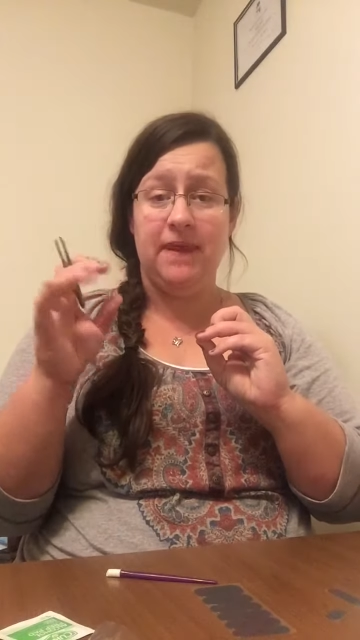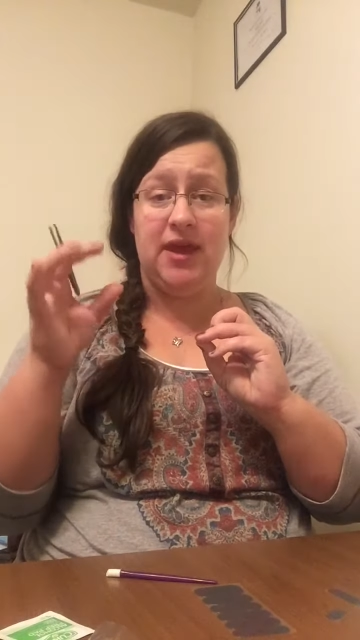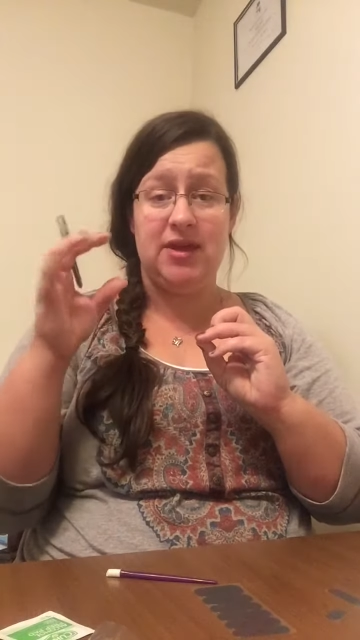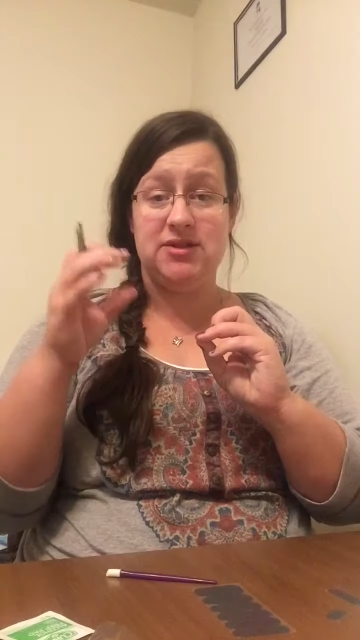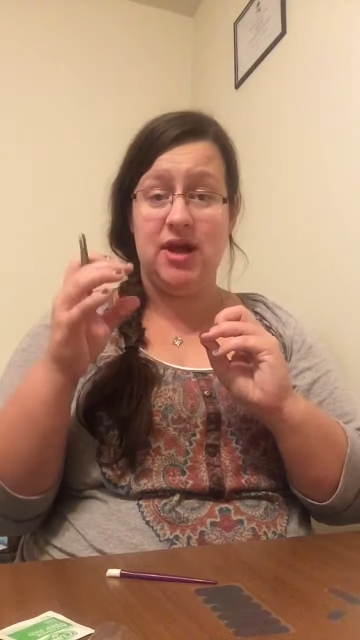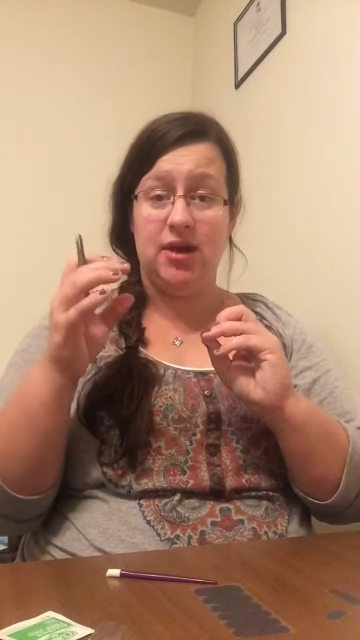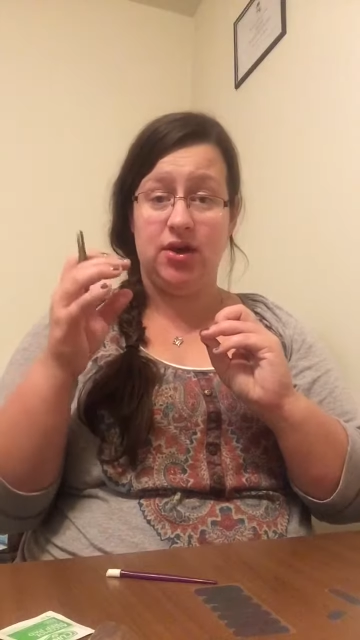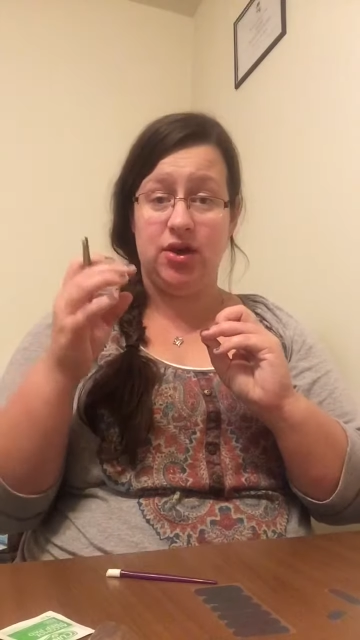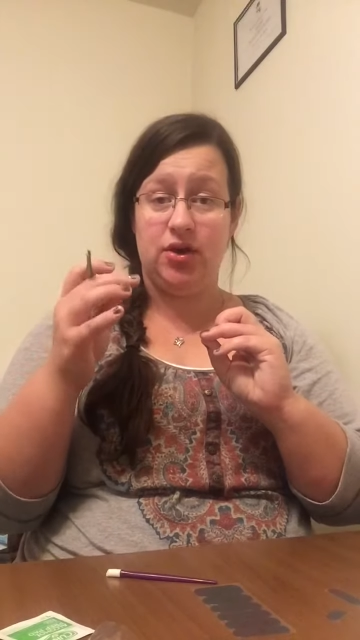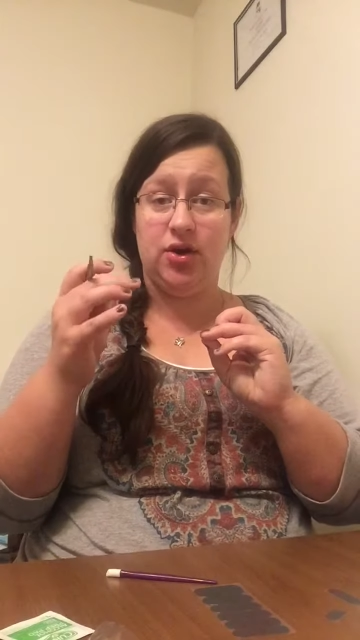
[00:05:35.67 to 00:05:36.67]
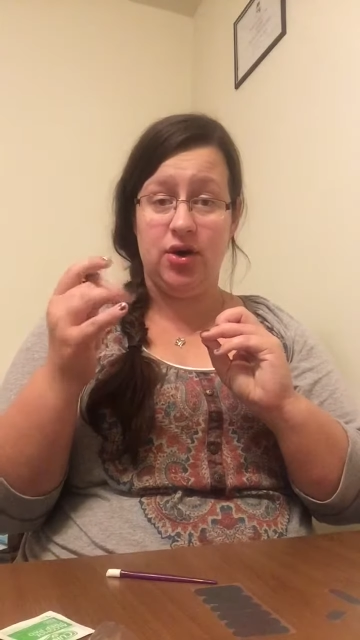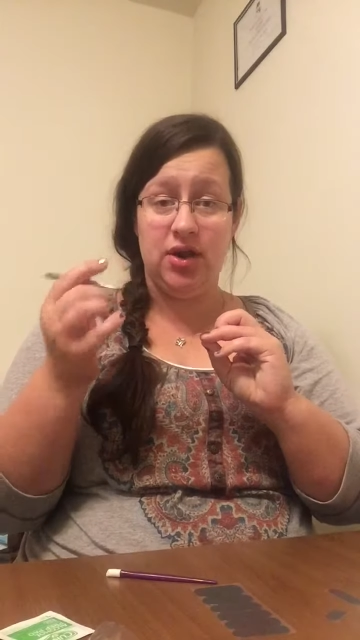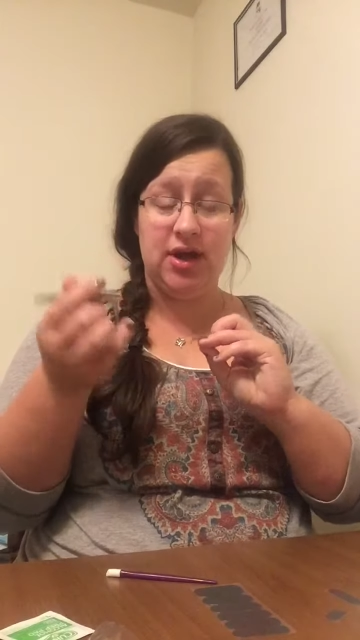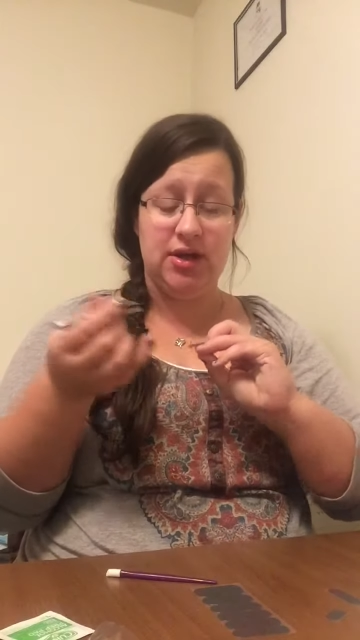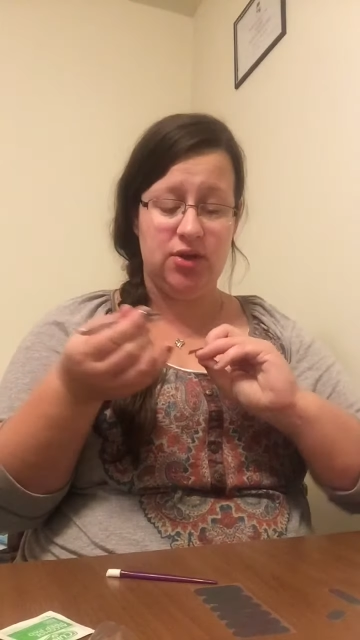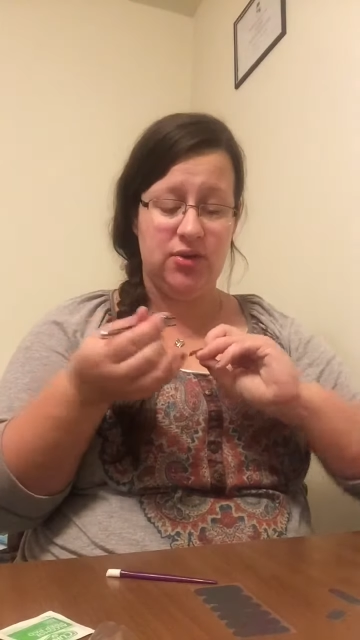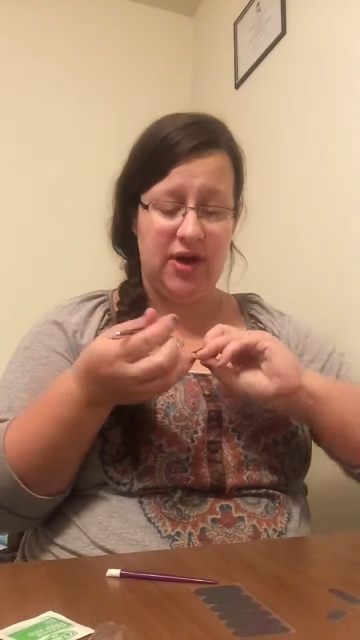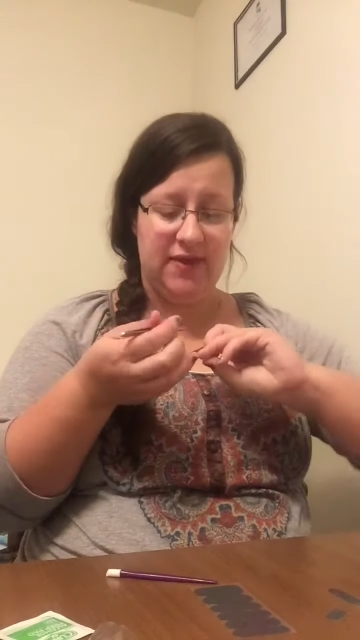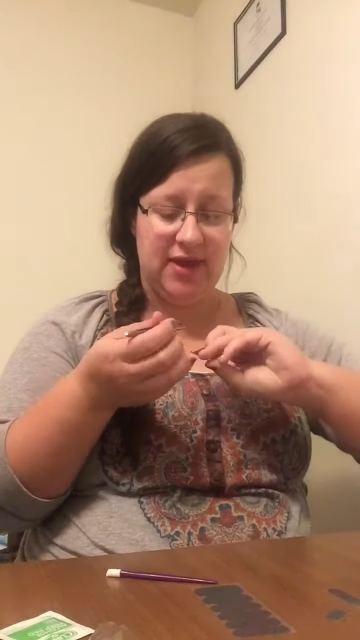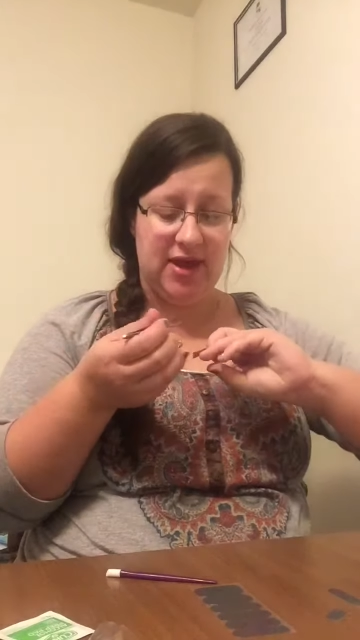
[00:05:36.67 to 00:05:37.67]
and it's not going to curl on you,
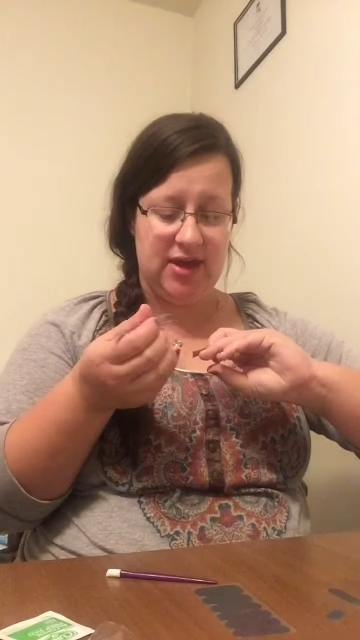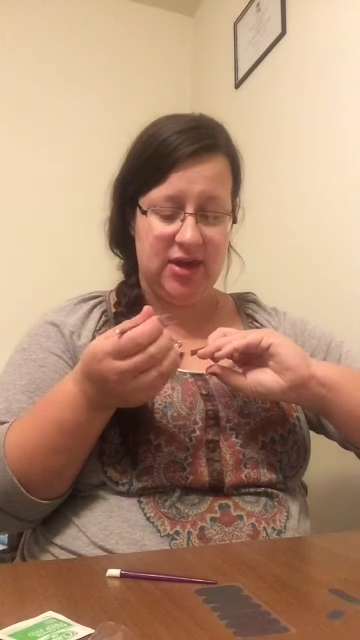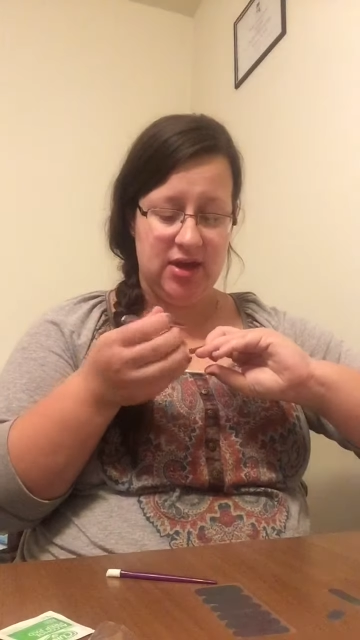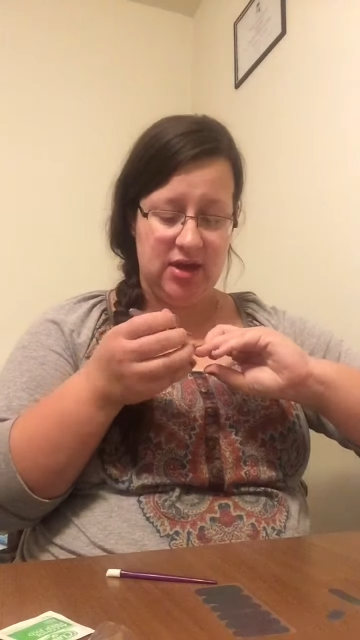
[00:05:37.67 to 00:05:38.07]
and then